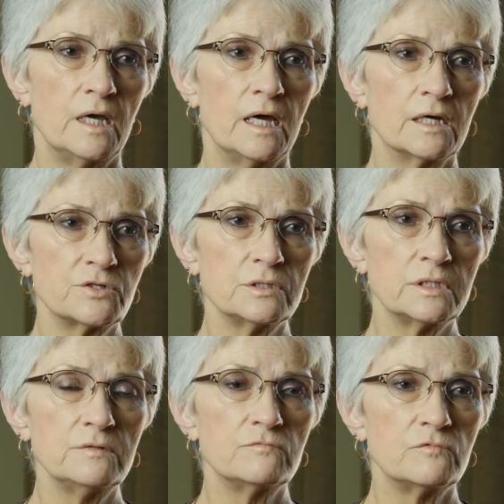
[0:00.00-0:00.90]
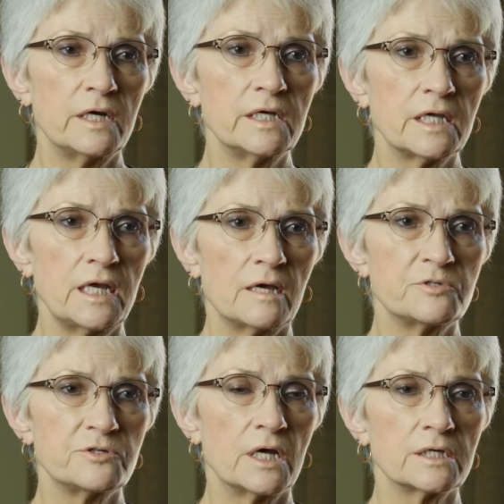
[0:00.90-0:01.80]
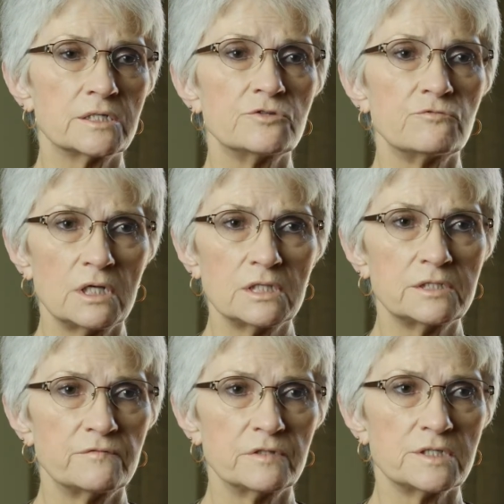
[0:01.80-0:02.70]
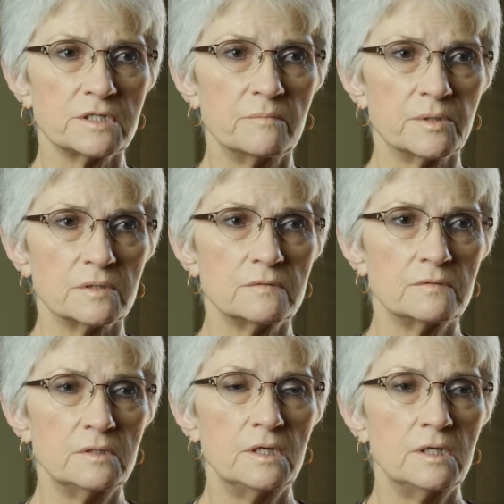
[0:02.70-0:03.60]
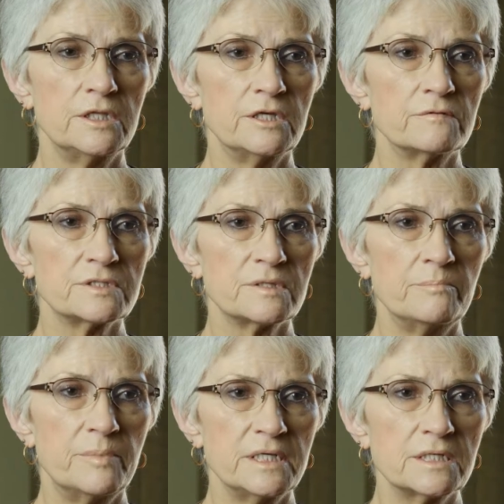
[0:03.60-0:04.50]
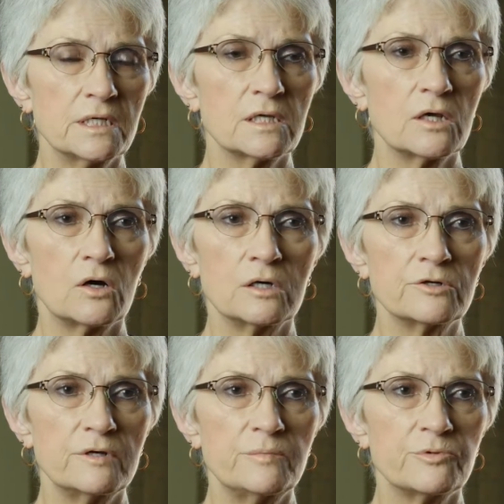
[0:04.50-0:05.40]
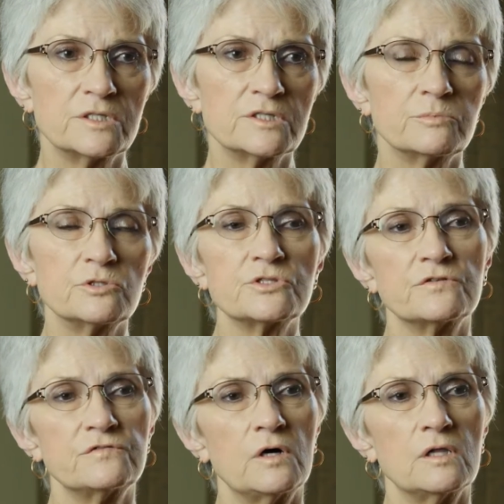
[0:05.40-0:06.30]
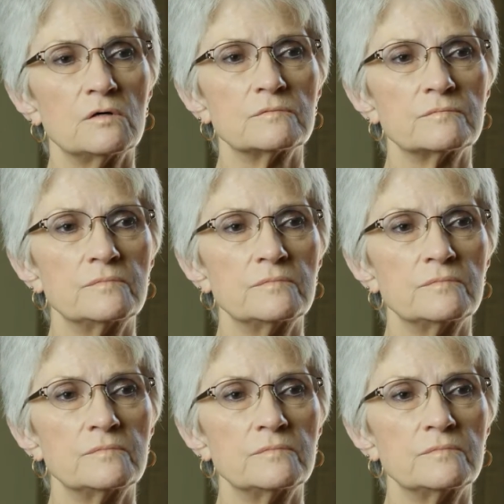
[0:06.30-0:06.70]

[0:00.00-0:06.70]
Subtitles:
Actually, writing an abstract is relatively simple. There are some basic and concrete principles to follow.